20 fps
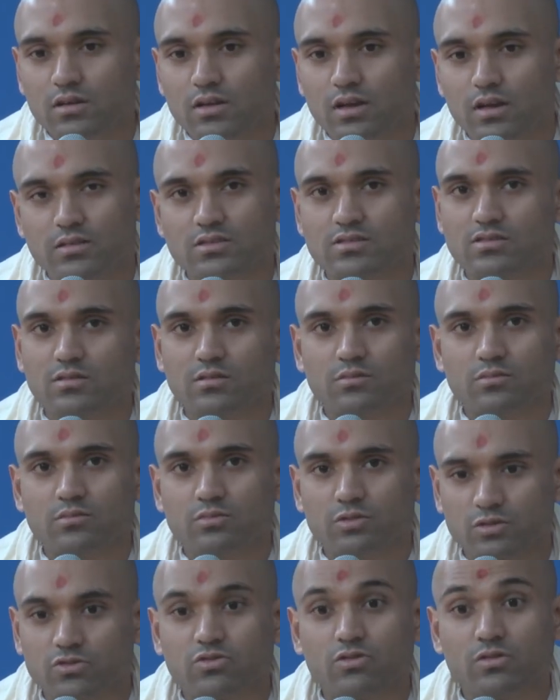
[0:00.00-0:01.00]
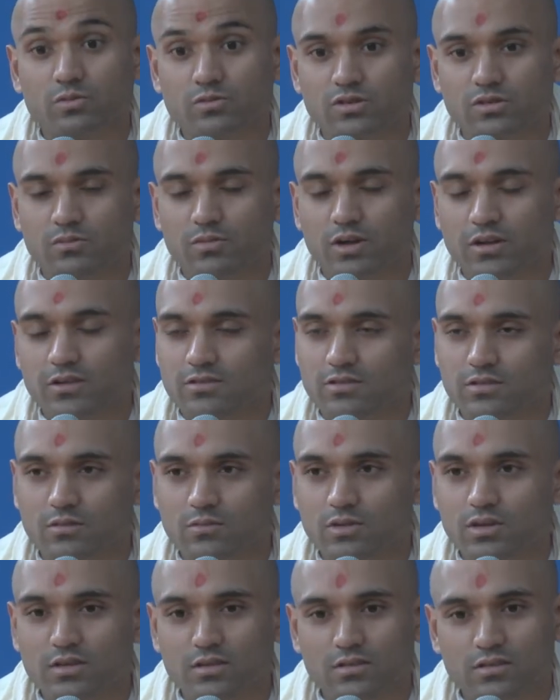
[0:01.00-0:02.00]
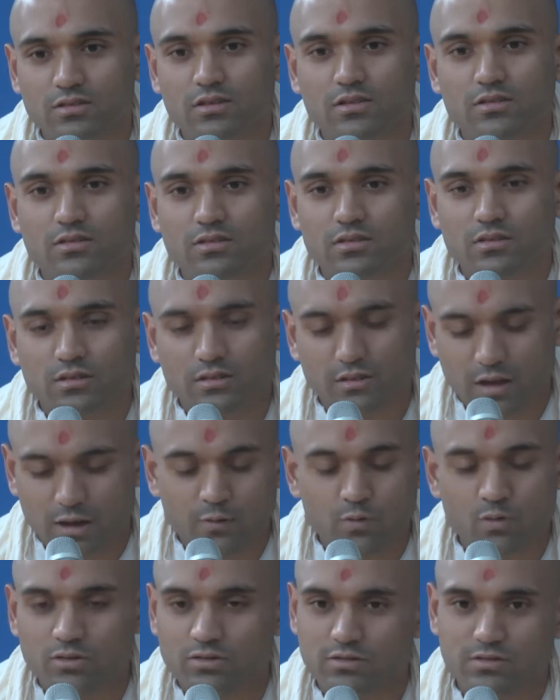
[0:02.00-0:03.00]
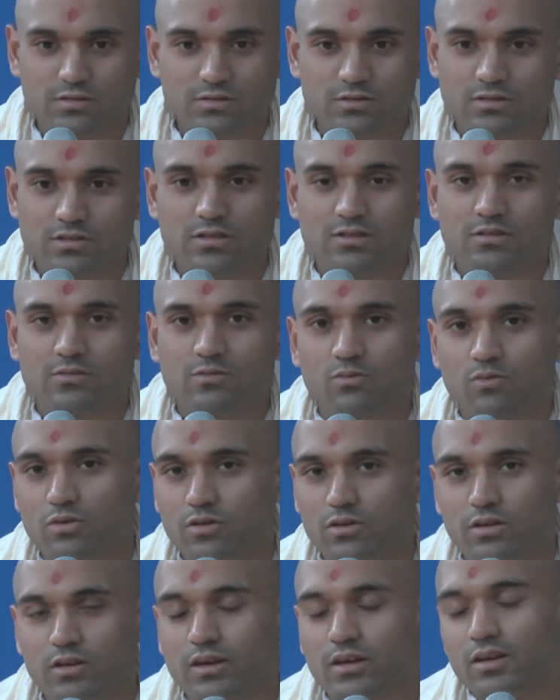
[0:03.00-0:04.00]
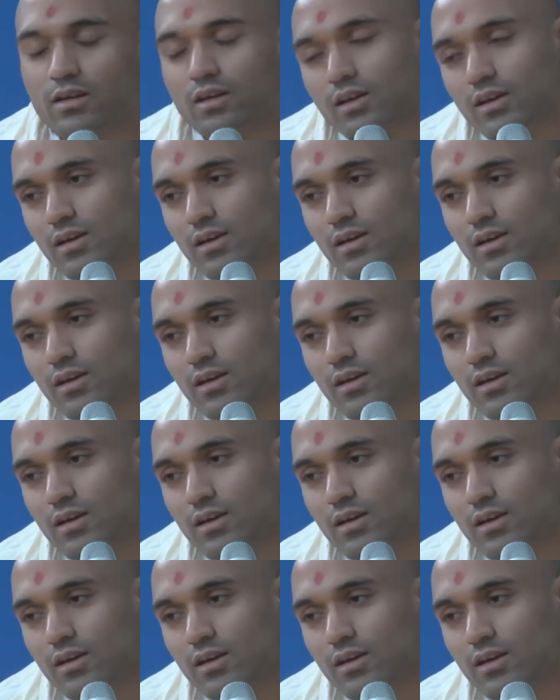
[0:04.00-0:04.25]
and some prescription medicine because this NyQuil is just isn't working.